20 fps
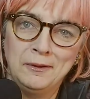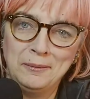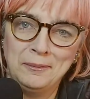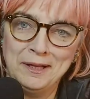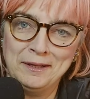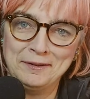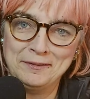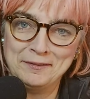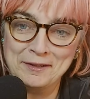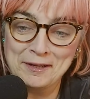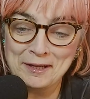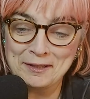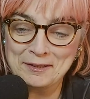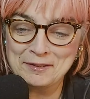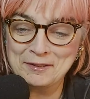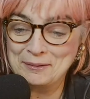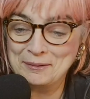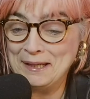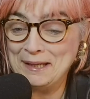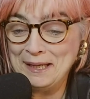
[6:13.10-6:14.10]
Well,
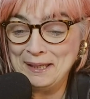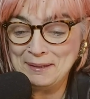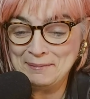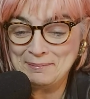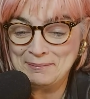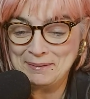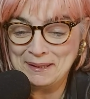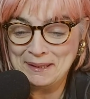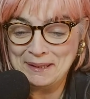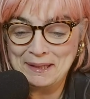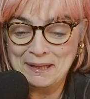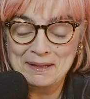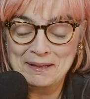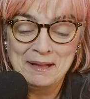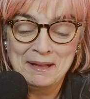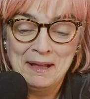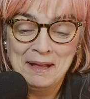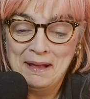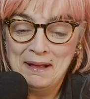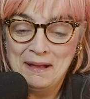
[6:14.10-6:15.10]
Dr. Agape,
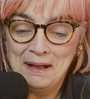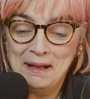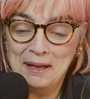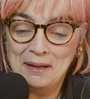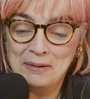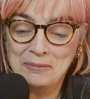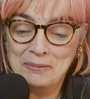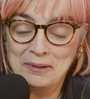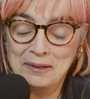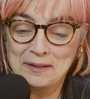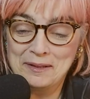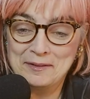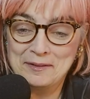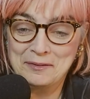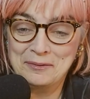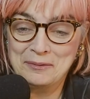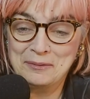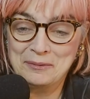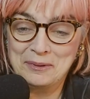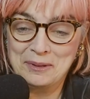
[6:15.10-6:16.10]
I really
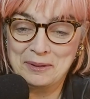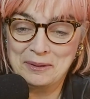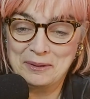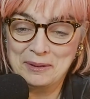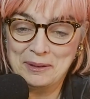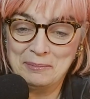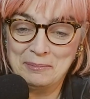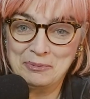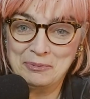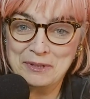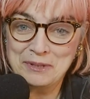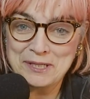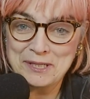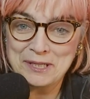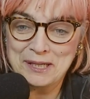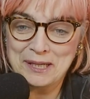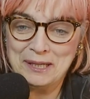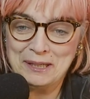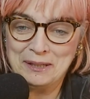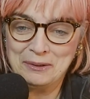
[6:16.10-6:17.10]
do
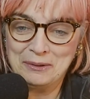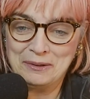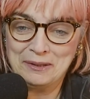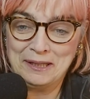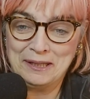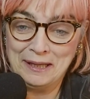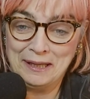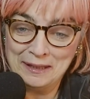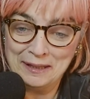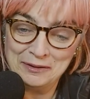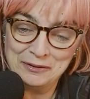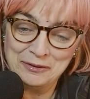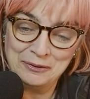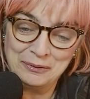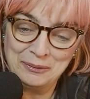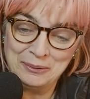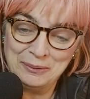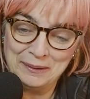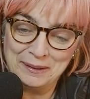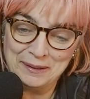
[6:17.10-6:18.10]
appreciate your
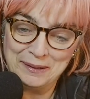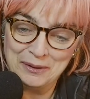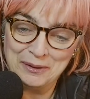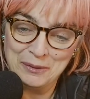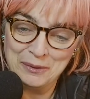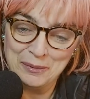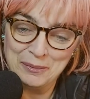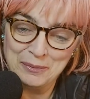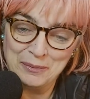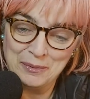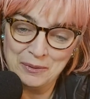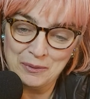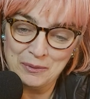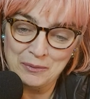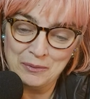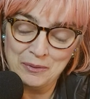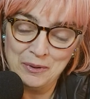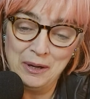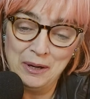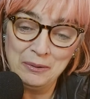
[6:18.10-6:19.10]
candor and
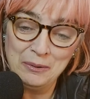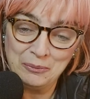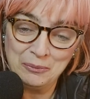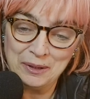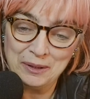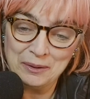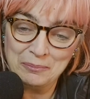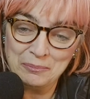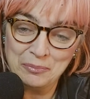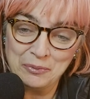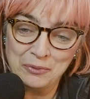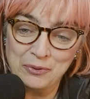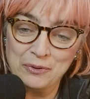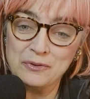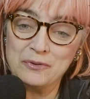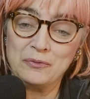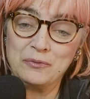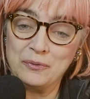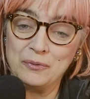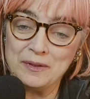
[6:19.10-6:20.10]
your hard-won
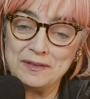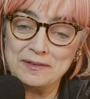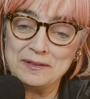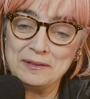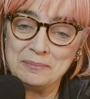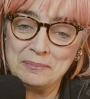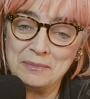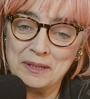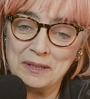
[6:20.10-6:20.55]
pearls of wisdom.